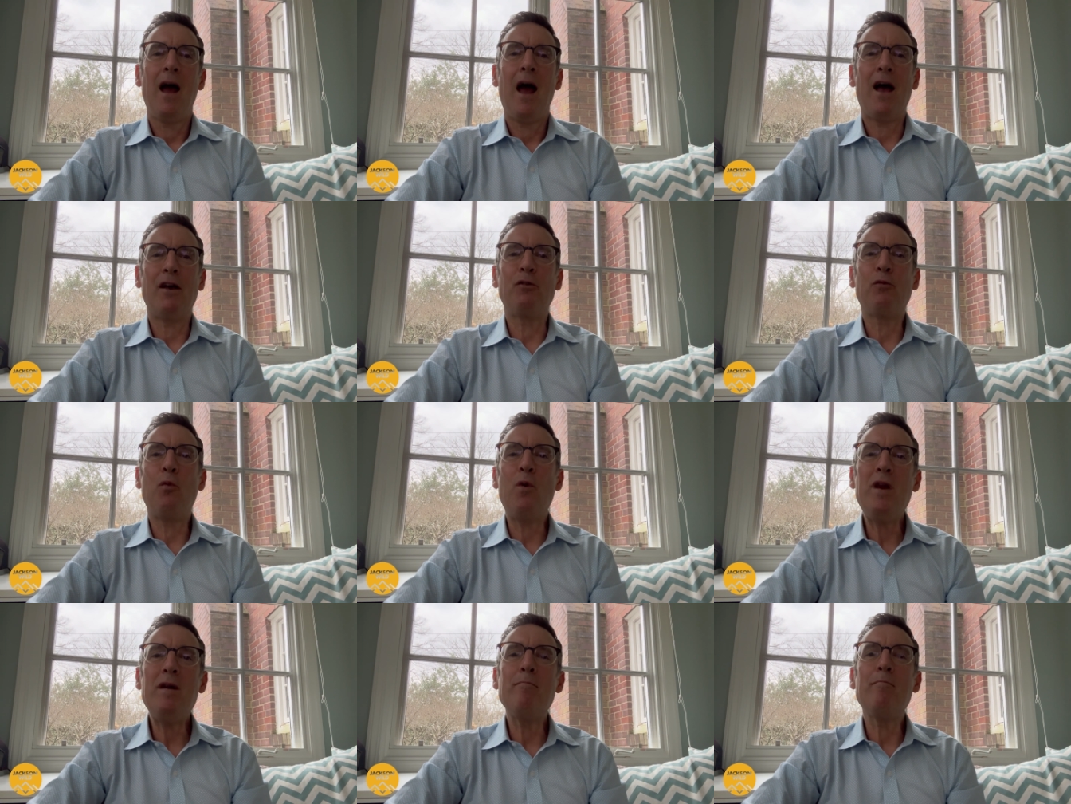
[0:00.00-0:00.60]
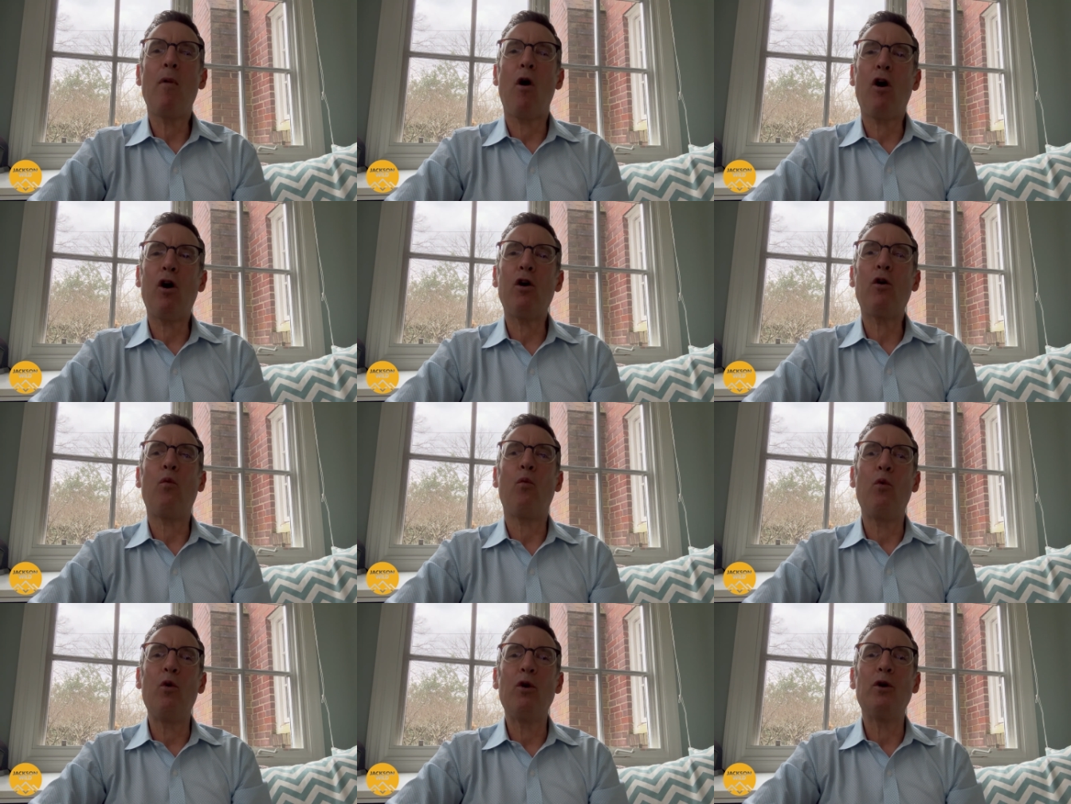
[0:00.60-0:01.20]
As we
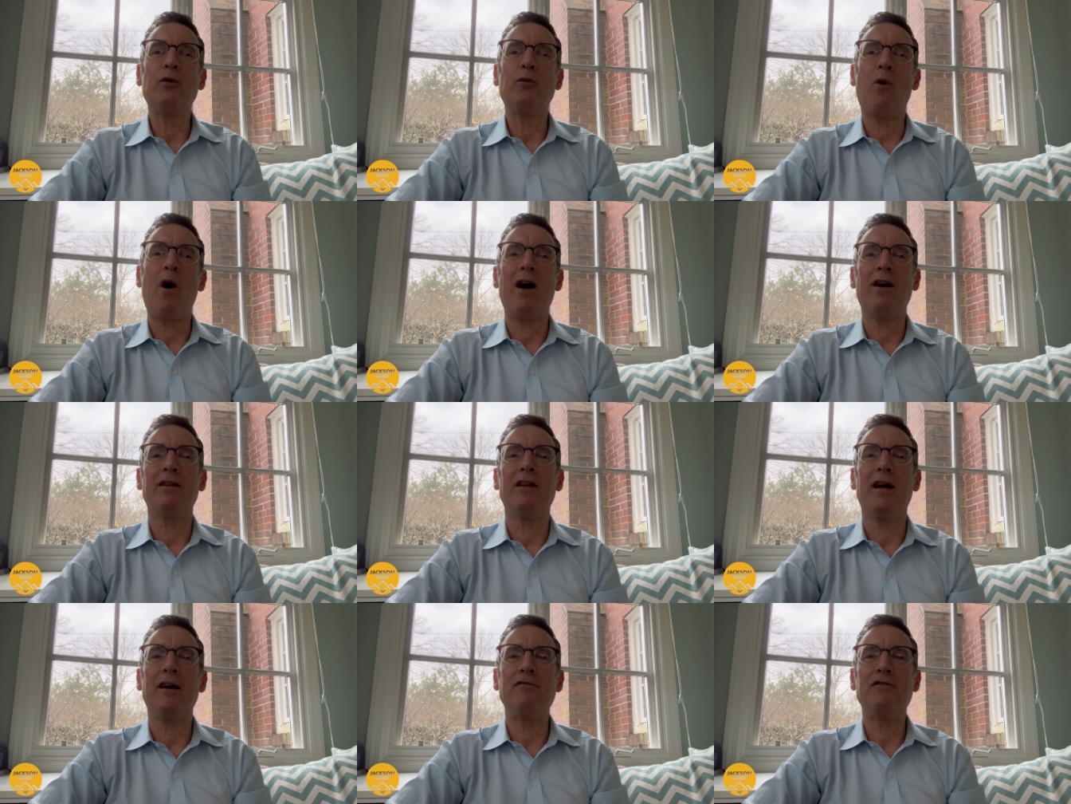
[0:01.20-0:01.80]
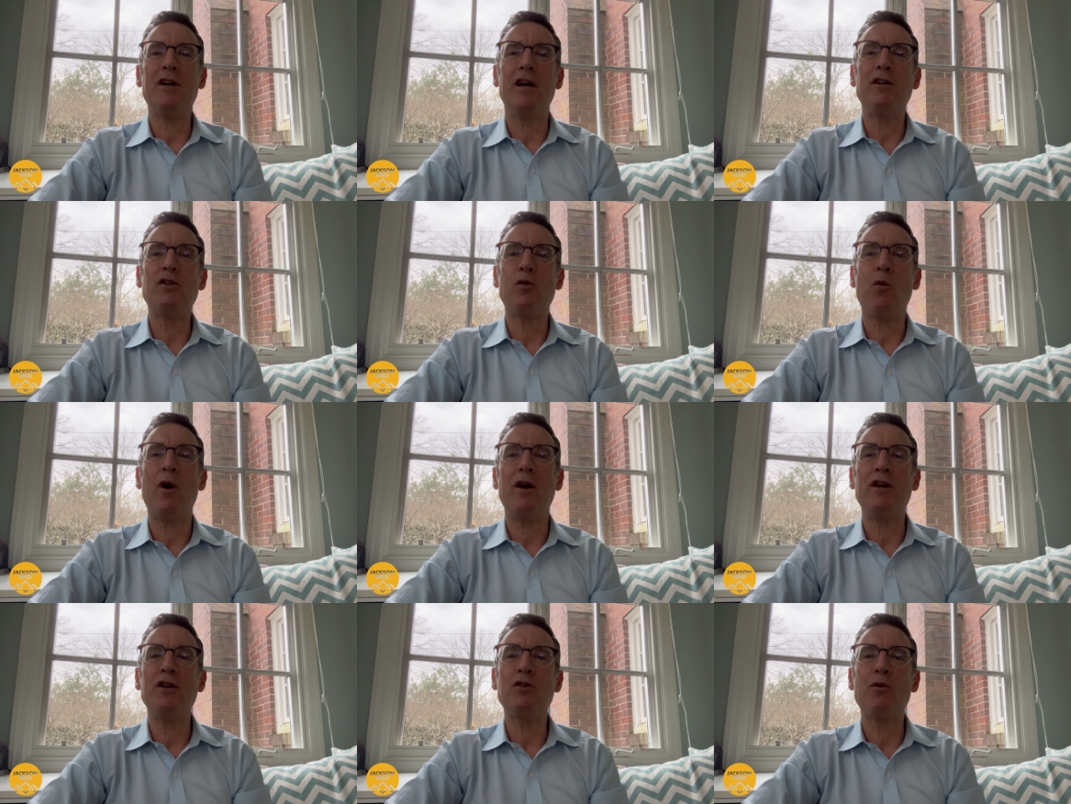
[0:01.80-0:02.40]
mark World Wildlife Day
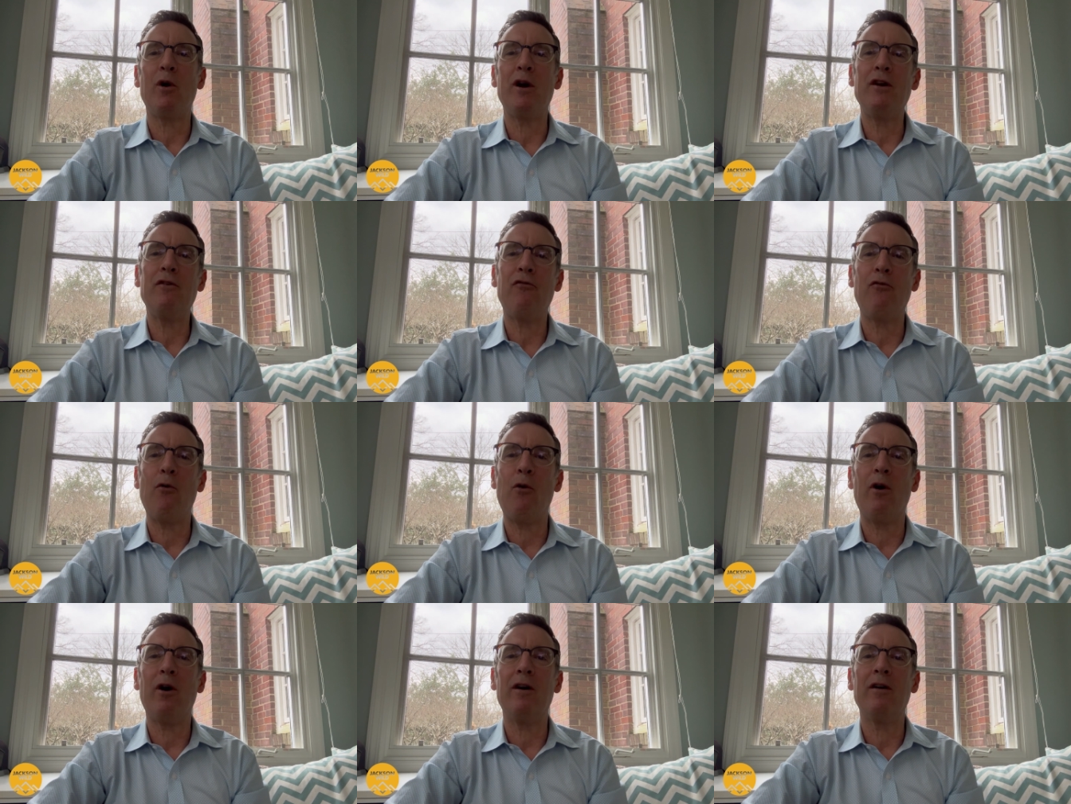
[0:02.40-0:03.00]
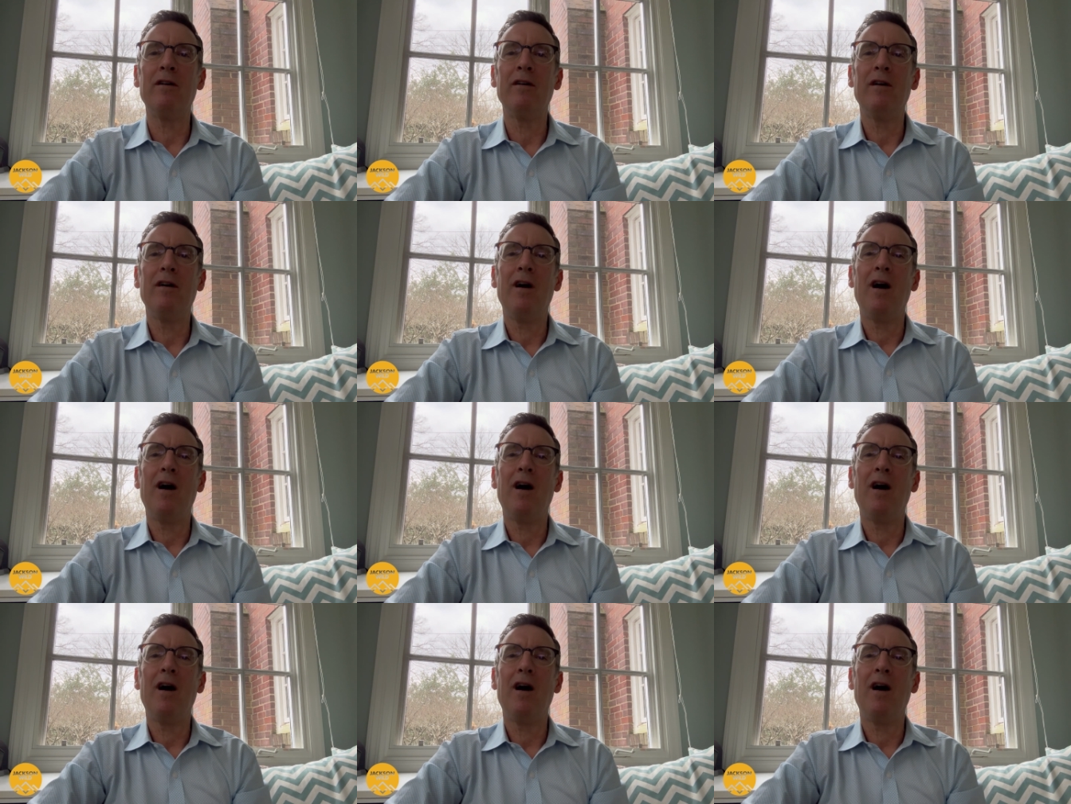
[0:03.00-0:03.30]
2024,